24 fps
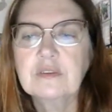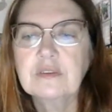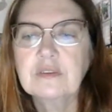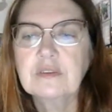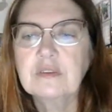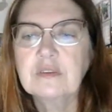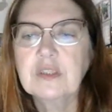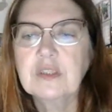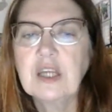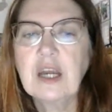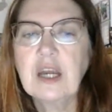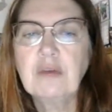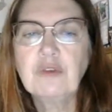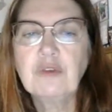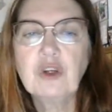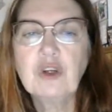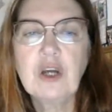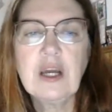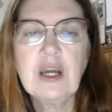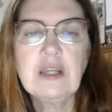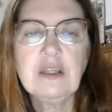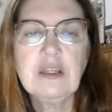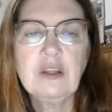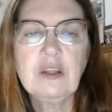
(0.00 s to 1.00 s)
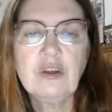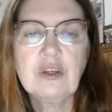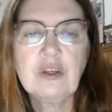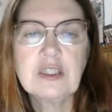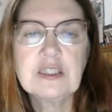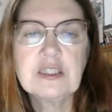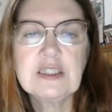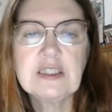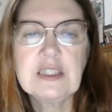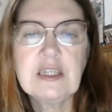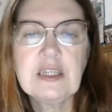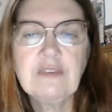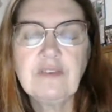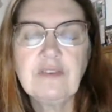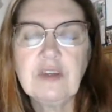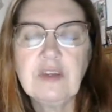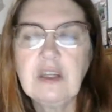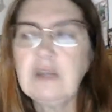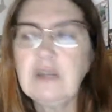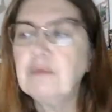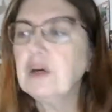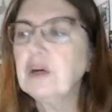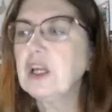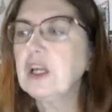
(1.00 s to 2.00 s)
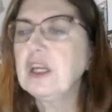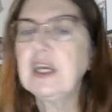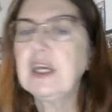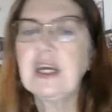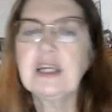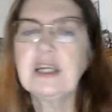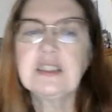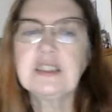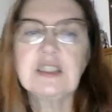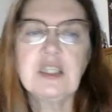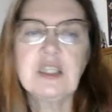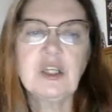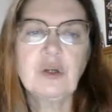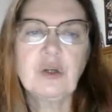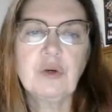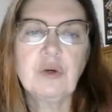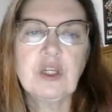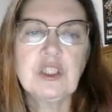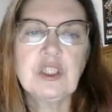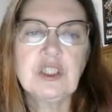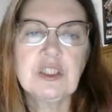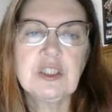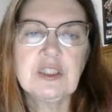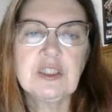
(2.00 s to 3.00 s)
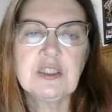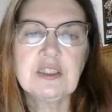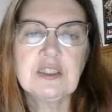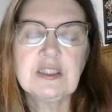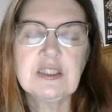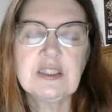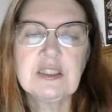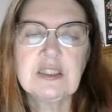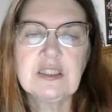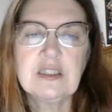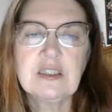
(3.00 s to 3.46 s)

Okay, I'm trying to look and see if anybody has any questions.